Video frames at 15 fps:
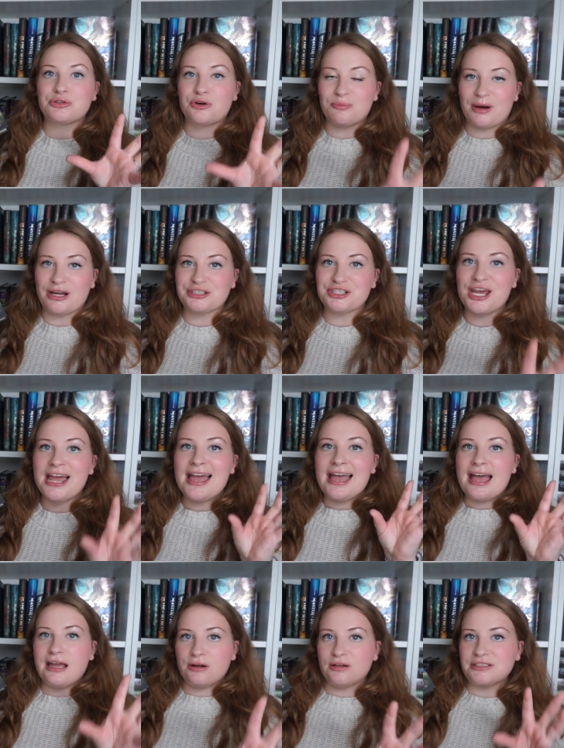much,
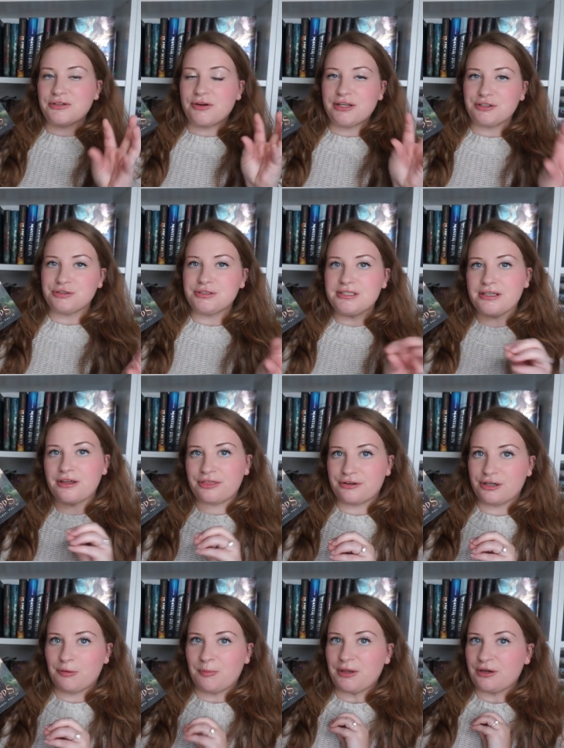and also introducing a
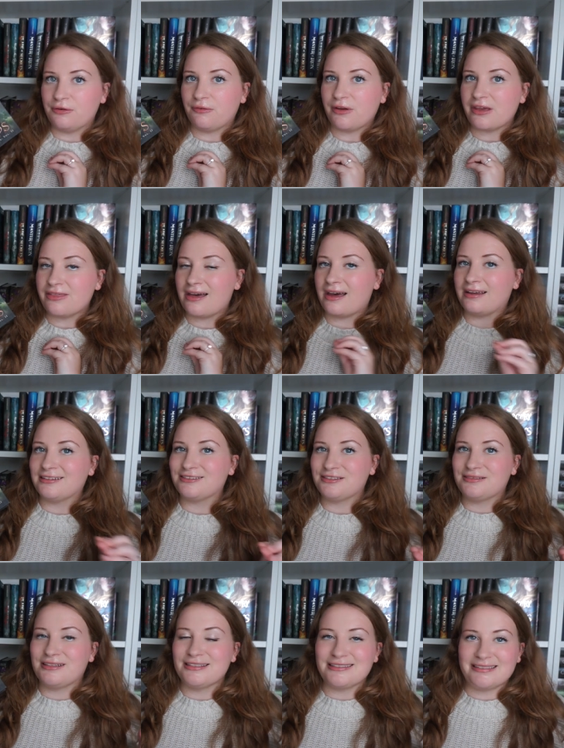third POV that
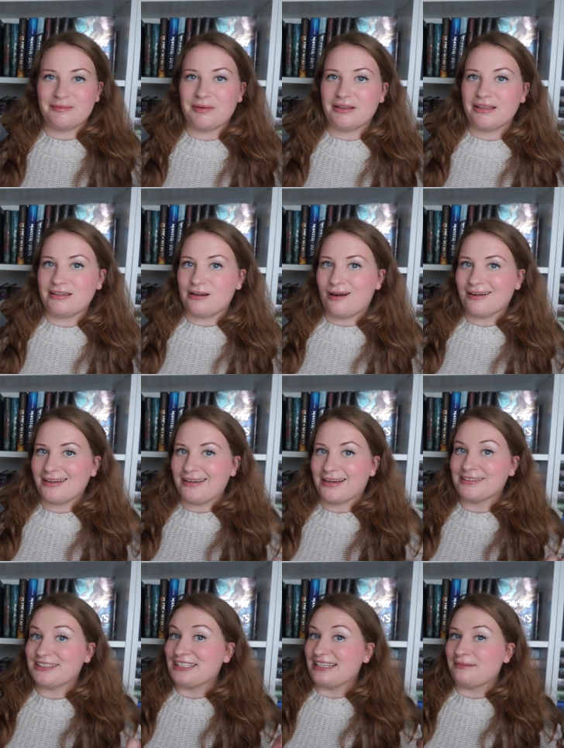is seemingly not
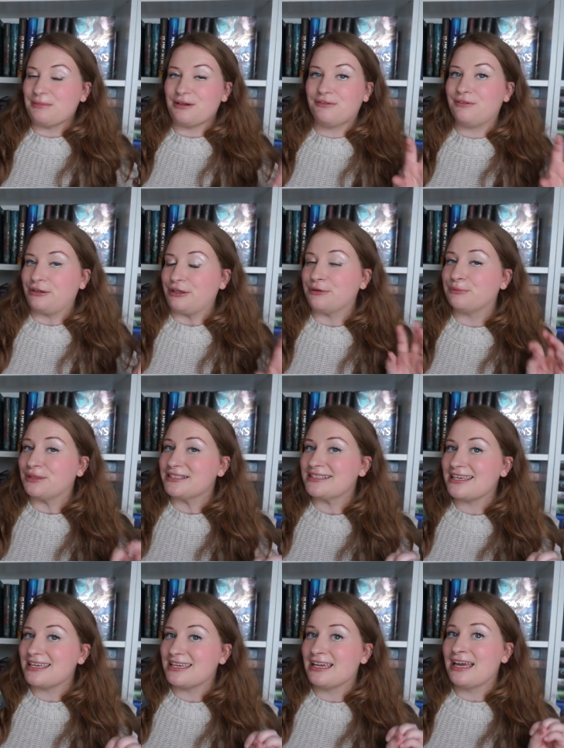connected can be a very
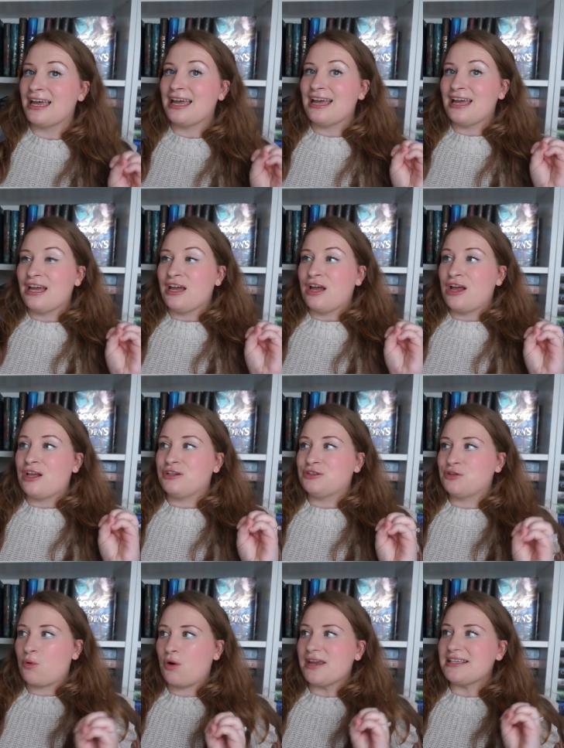risky
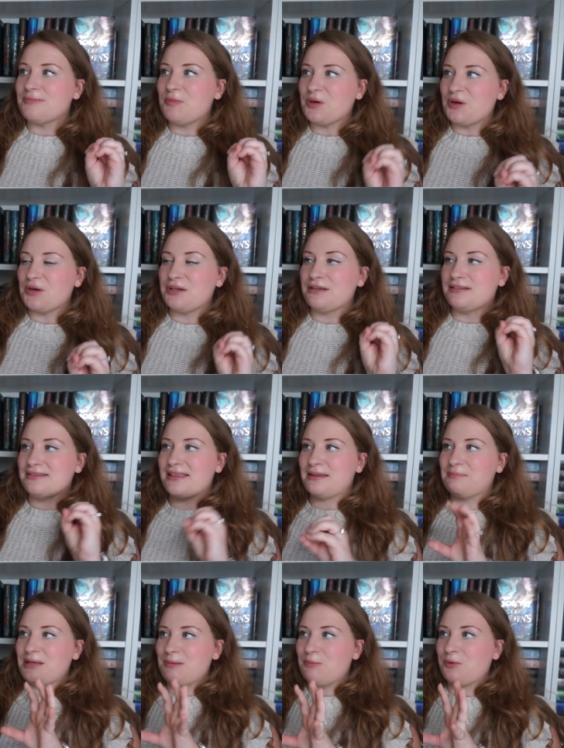choice, because
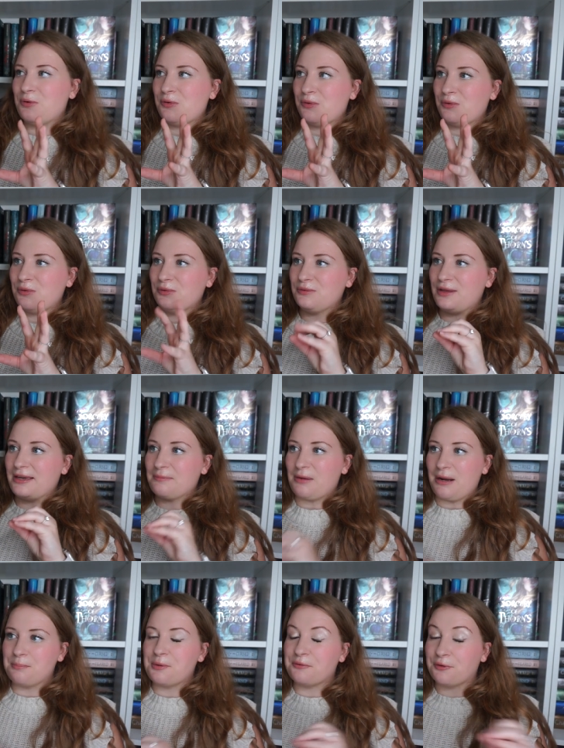then people like
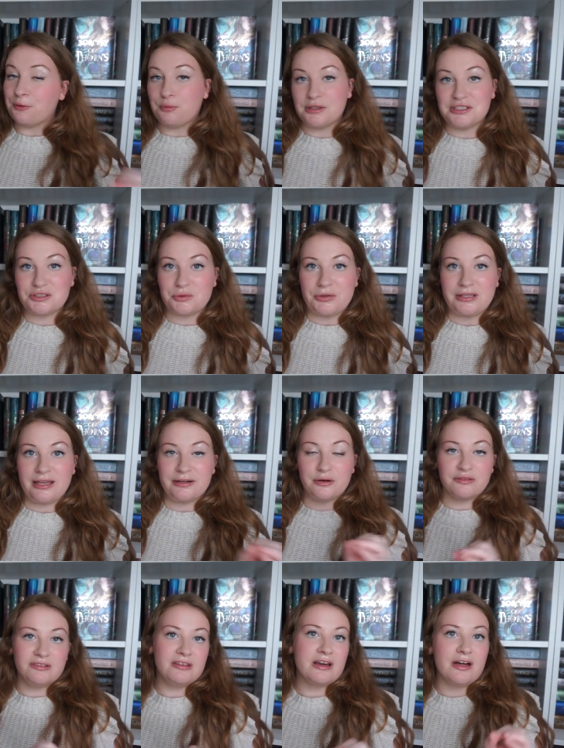might prefer one storyline
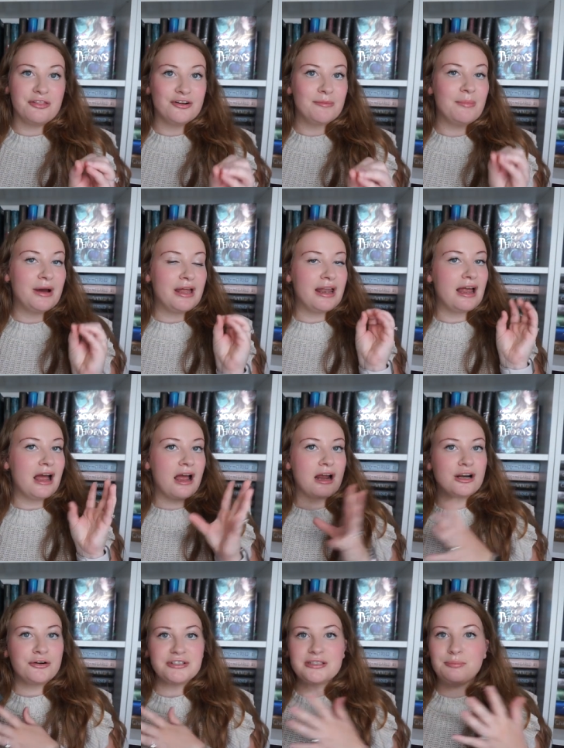over the other. But
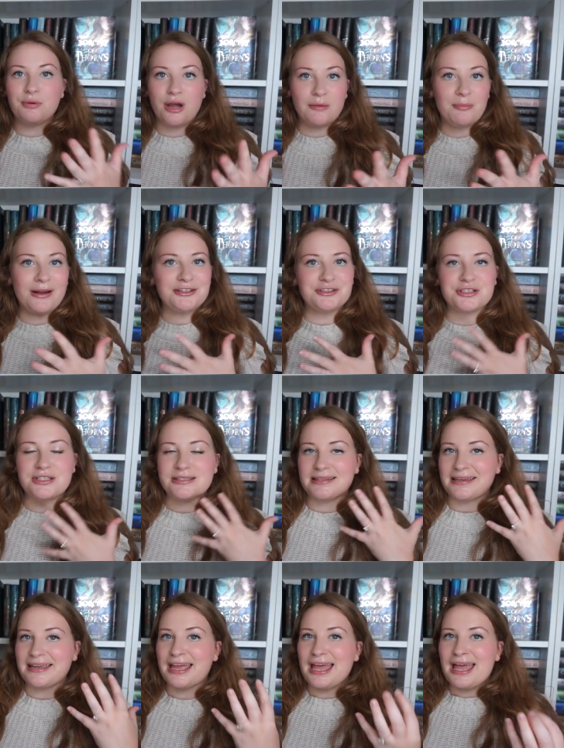Carissa Broadbent just
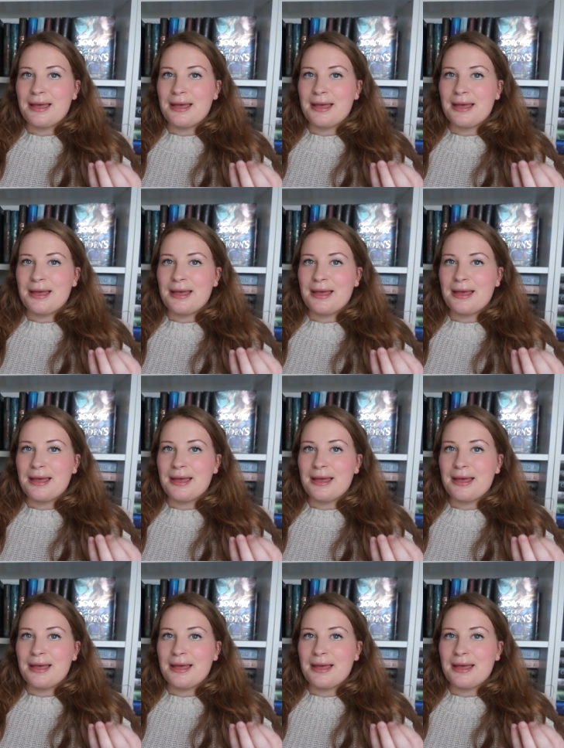like